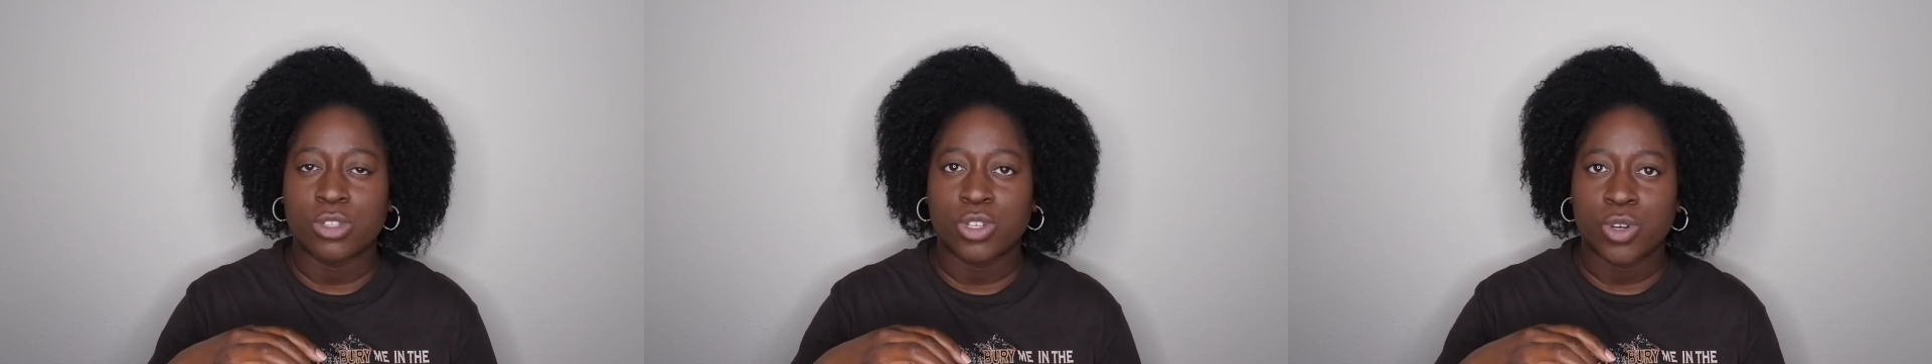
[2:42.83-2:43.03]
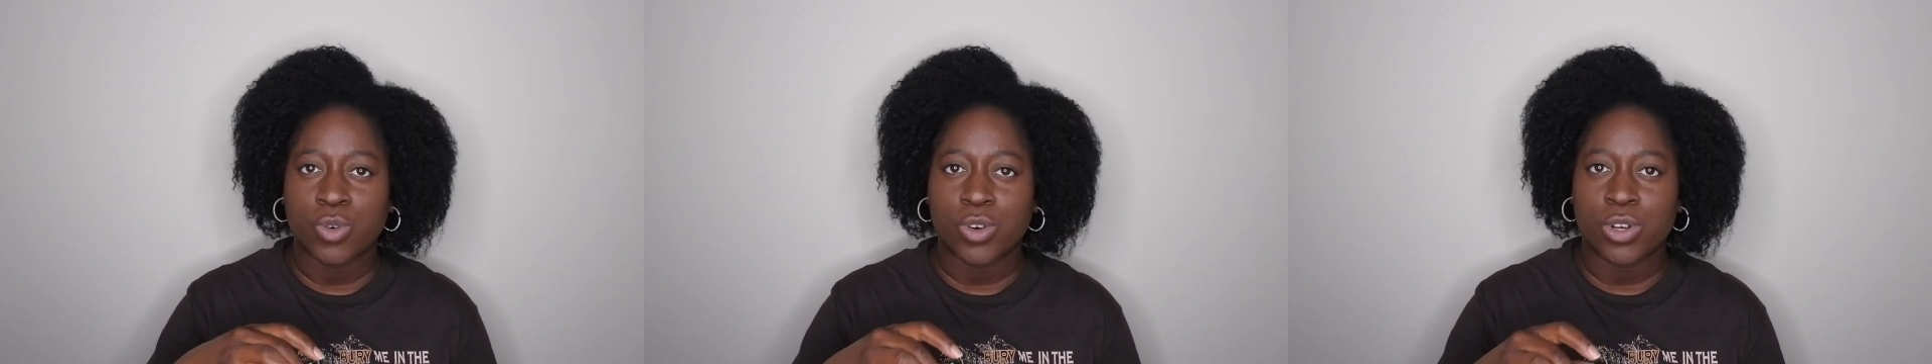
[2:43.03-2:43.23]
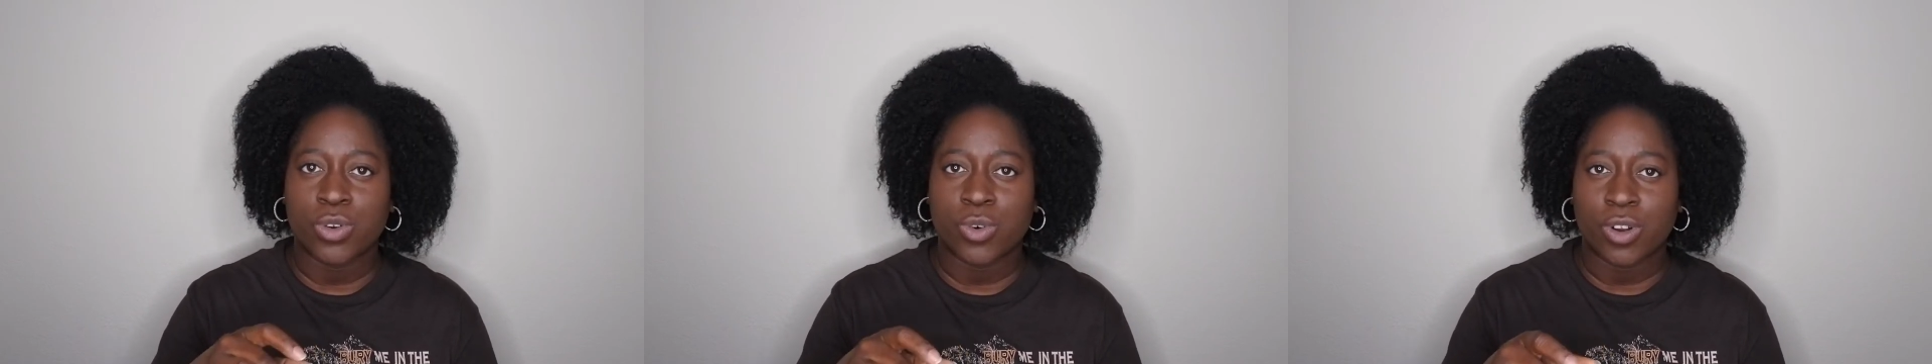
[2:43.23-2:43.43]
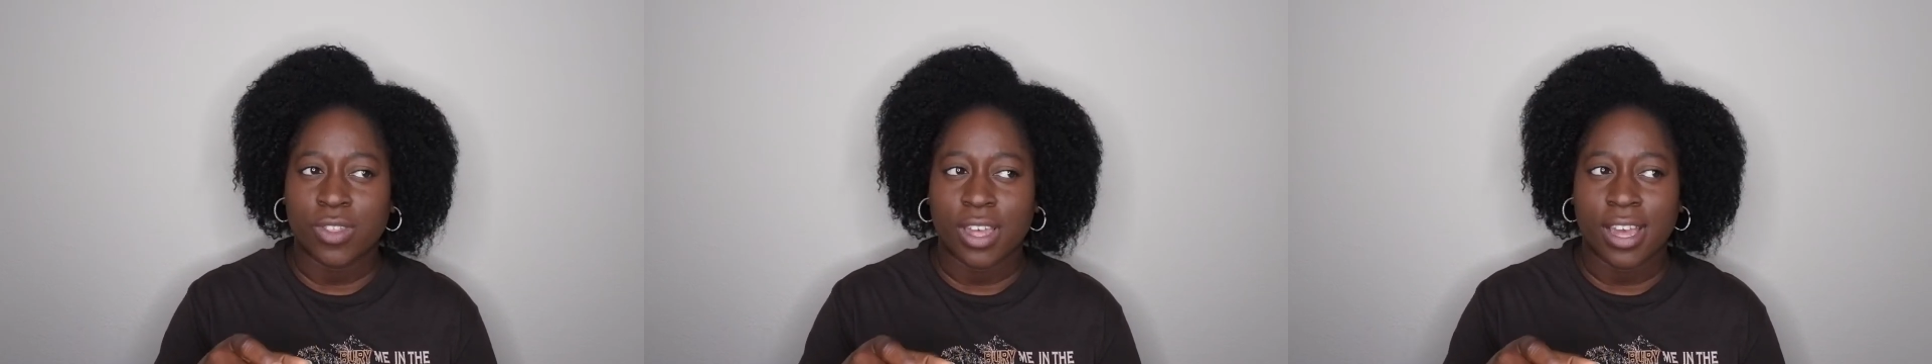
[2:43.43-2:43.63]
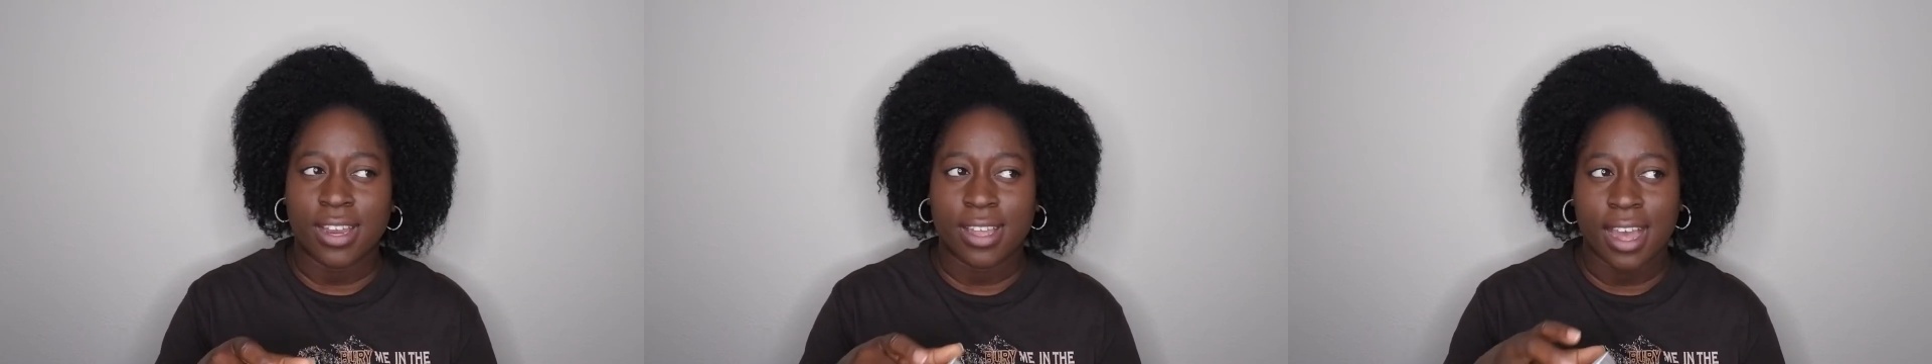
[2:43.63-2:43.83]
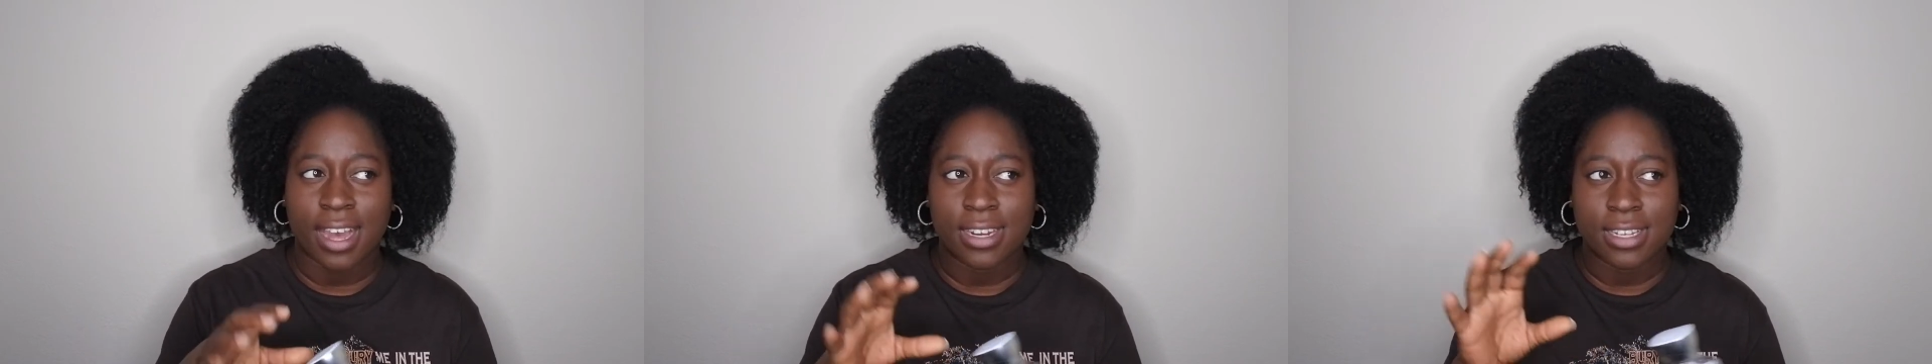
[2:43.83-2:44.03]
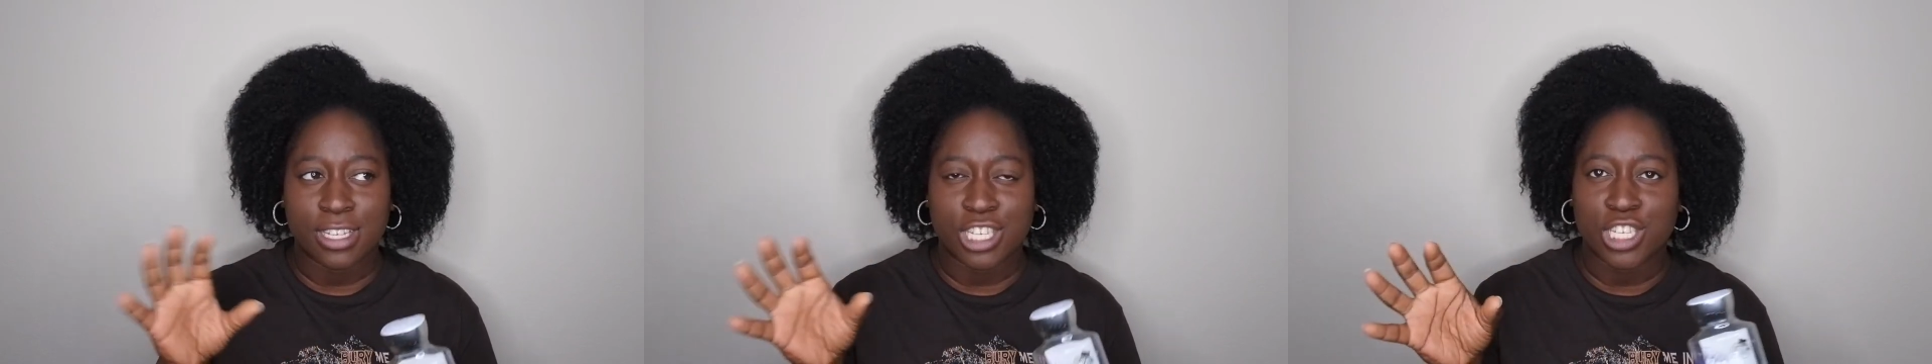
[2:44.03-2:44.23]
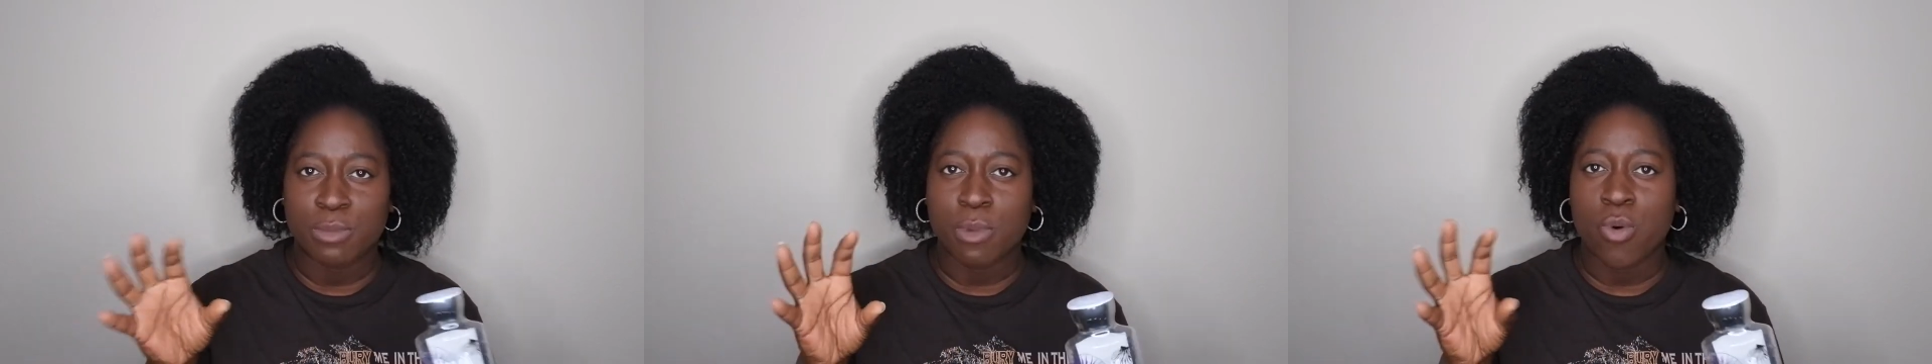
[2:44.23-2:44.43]
to it or that kind of
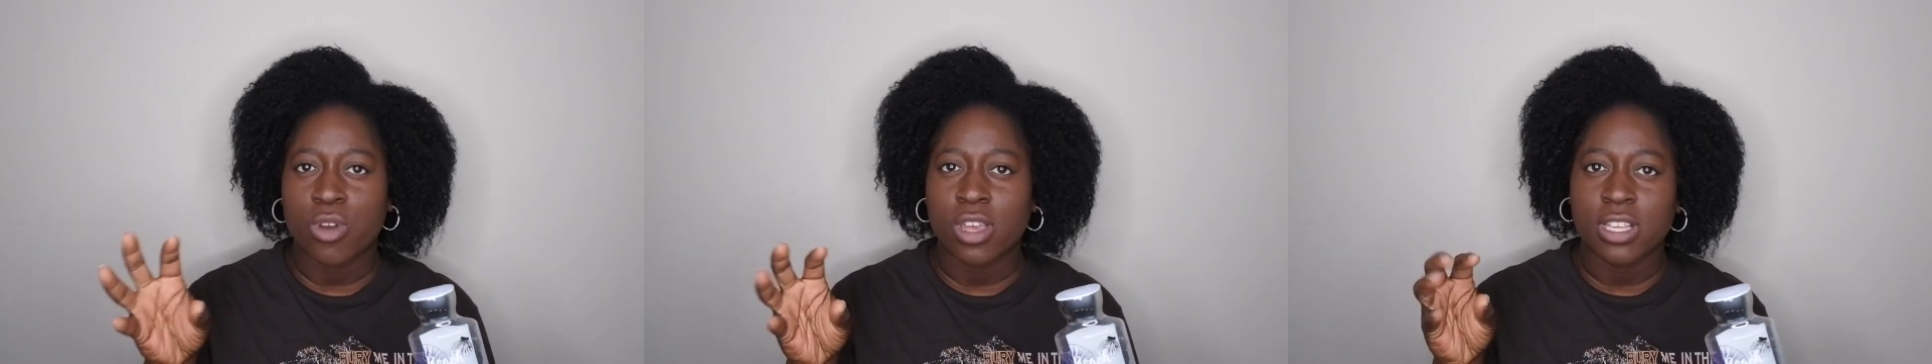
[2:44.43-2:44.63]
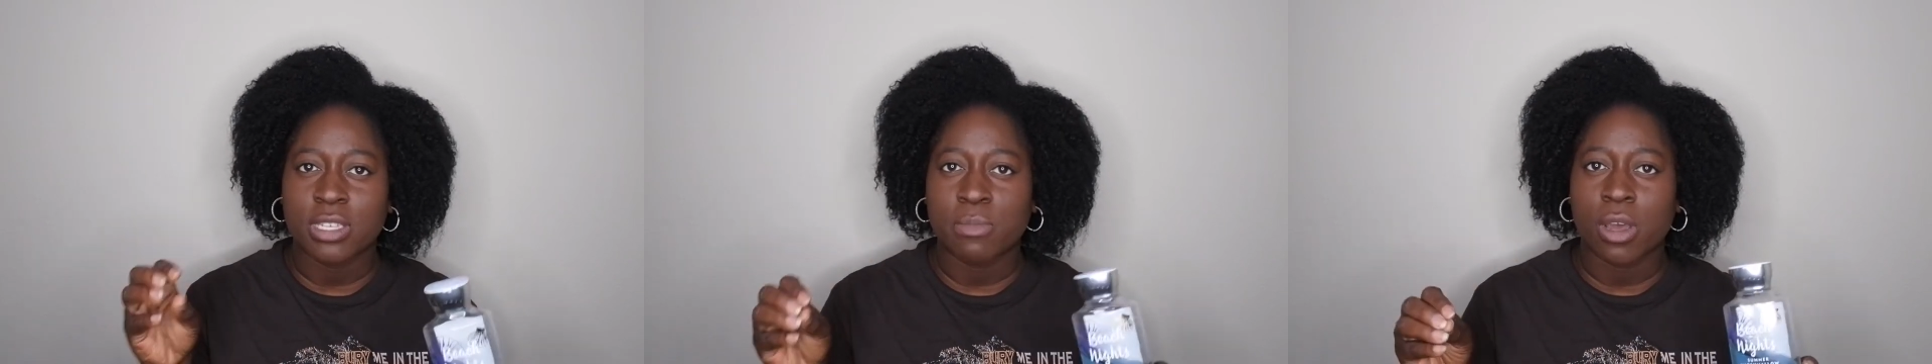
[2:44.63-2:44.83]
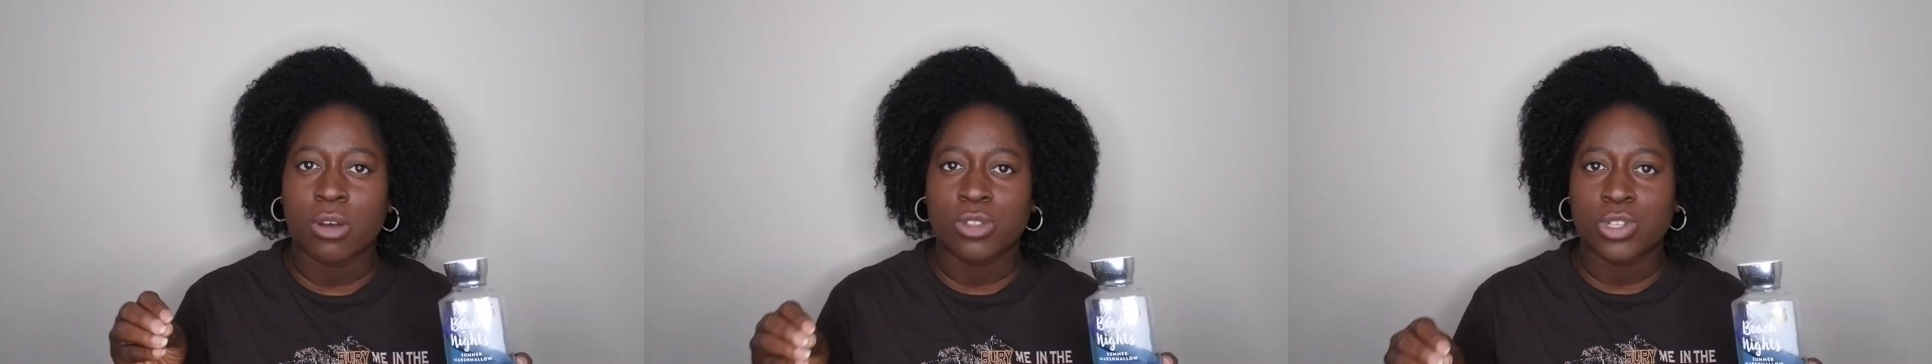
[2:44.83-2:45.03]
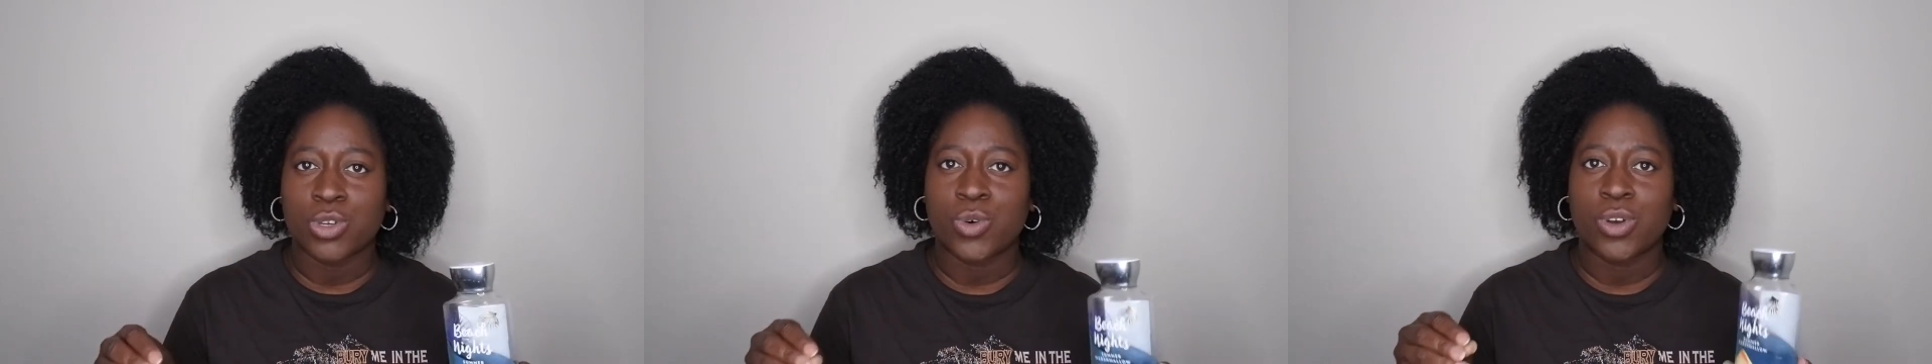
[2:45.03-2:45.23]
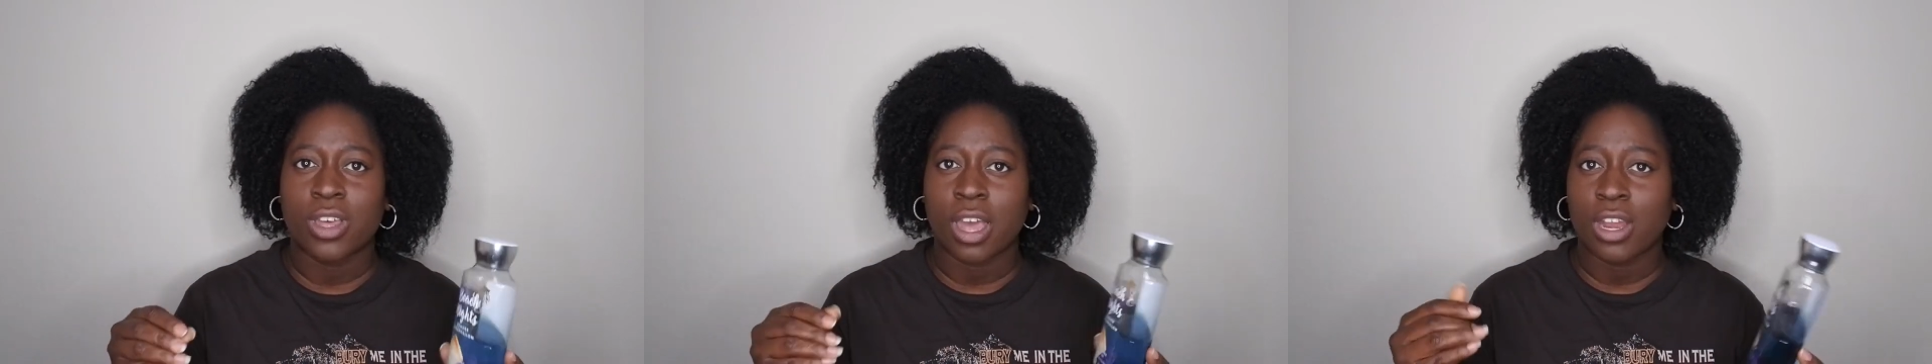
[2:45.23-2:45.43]
smoky smell to it.